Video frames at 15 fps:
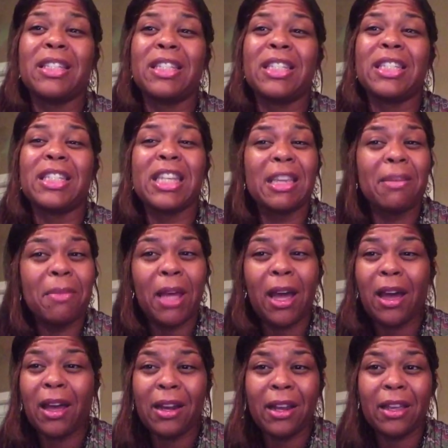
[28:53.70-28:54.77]

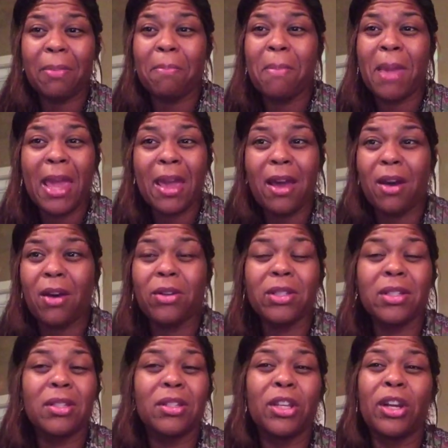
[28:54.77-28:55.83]
demonic
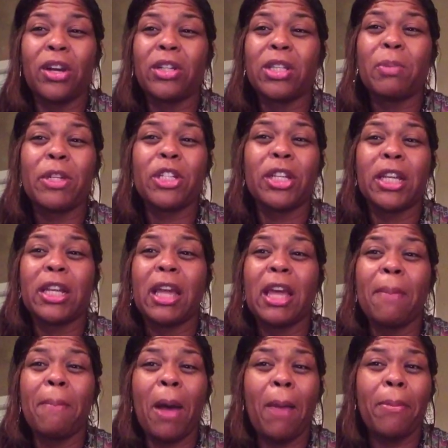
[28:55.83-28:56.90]
males, especially in the
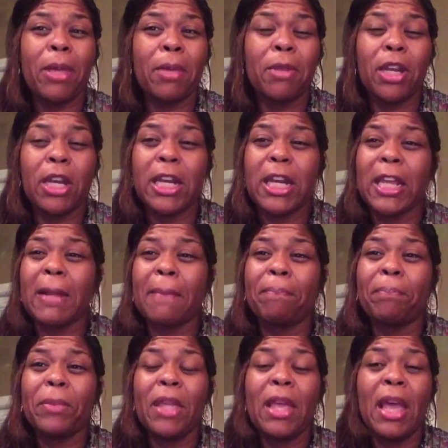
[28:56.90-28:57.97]
hip hop community
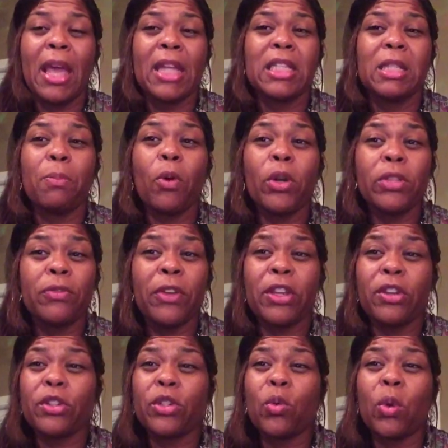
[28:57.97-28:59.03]
and sports
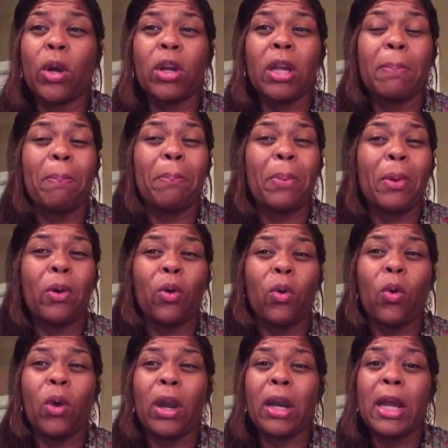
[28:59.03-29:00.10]
figures who are
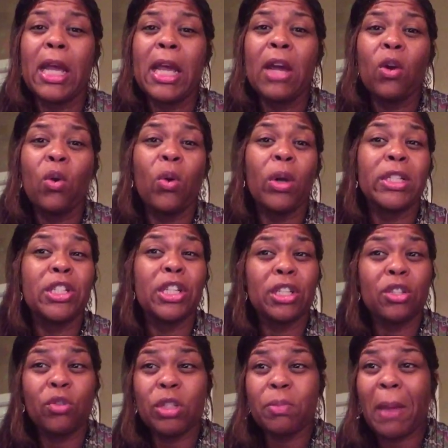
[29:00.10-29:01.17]

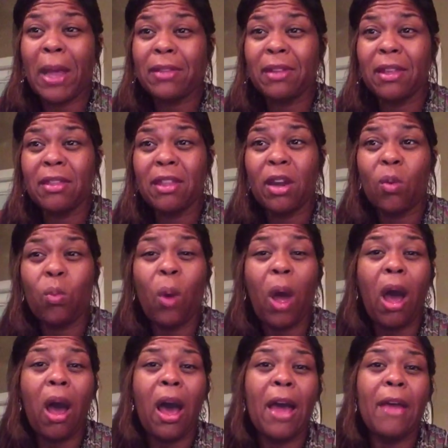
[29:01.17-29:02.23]
disrespecting their
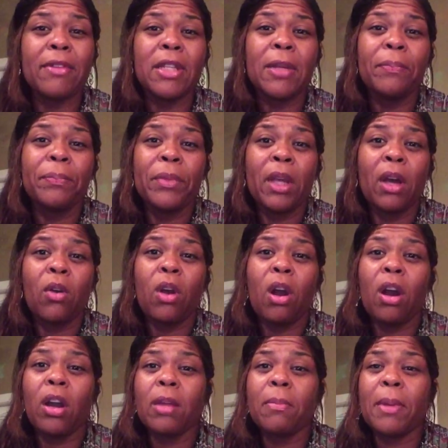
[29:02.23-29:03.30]
wives. Oh,
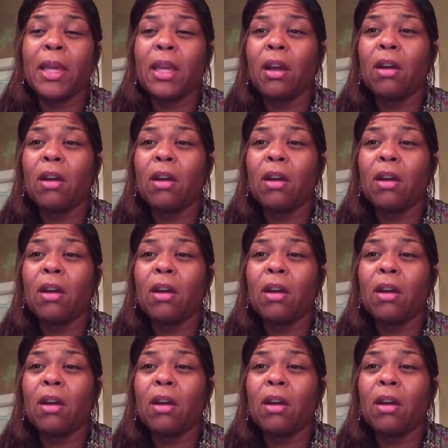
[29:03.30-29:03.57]
Cardi B. Oh